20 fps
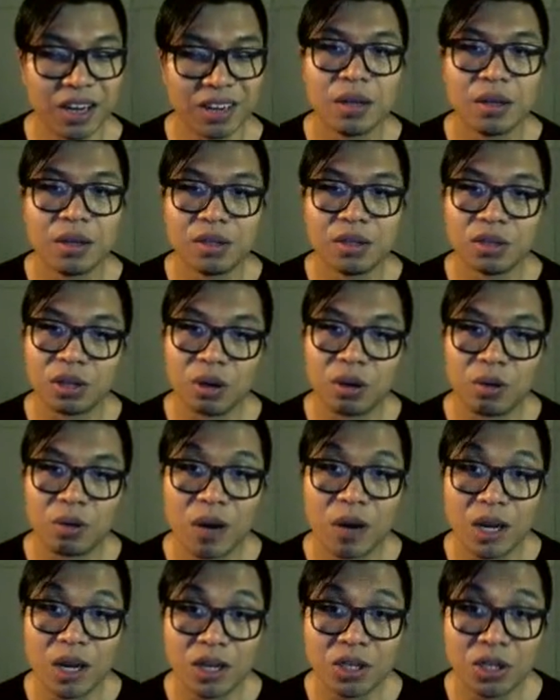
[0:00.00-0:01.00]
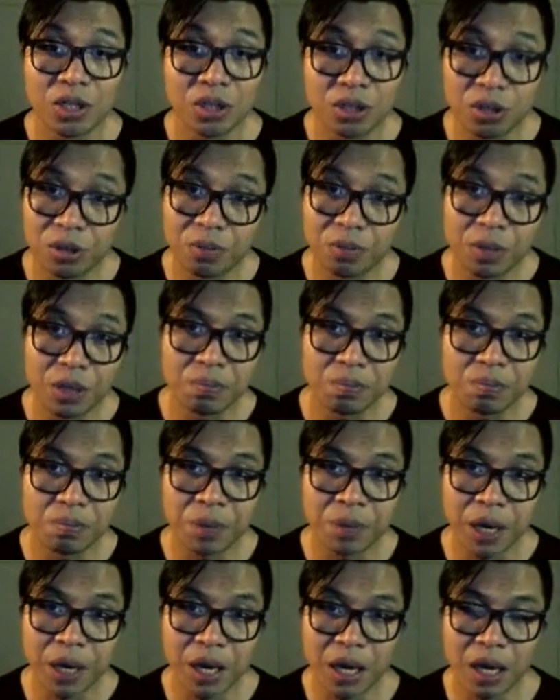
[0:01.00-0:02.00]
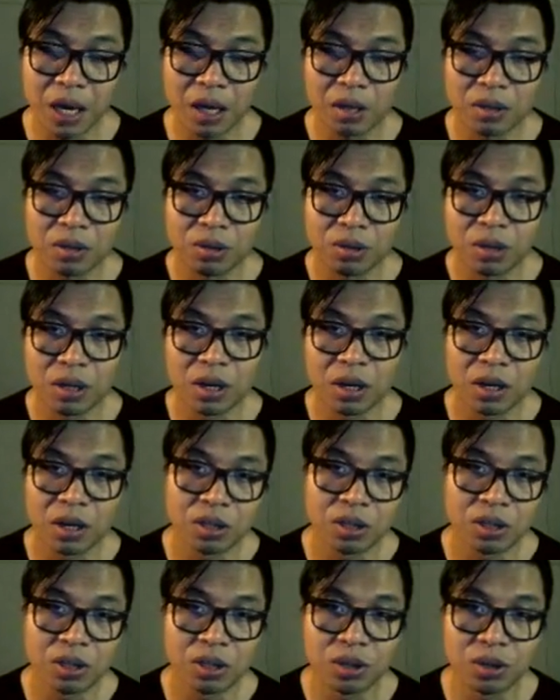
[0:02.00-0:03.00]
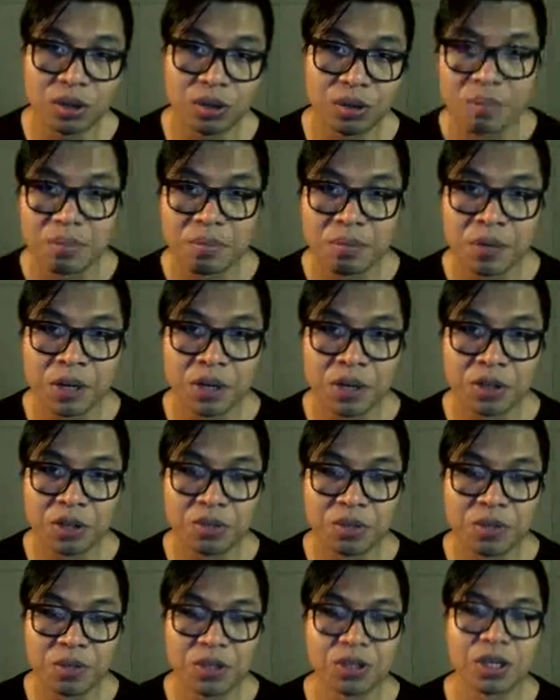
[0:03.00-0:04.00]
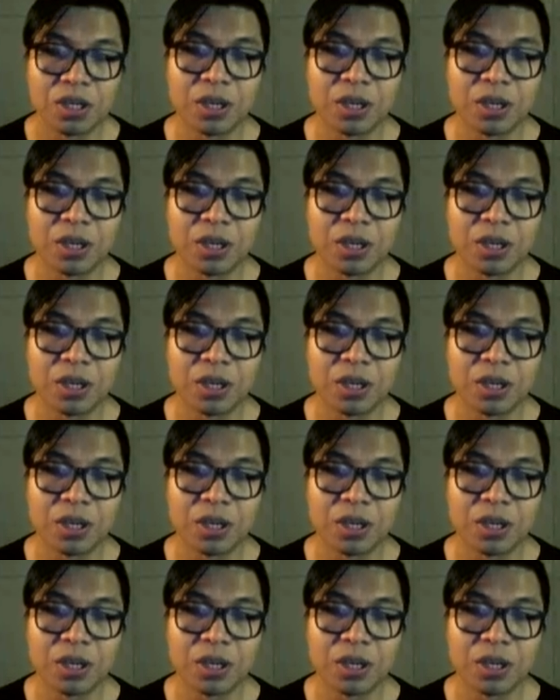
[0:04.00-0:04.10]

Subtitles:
So, why should you be paying to learn to produce music?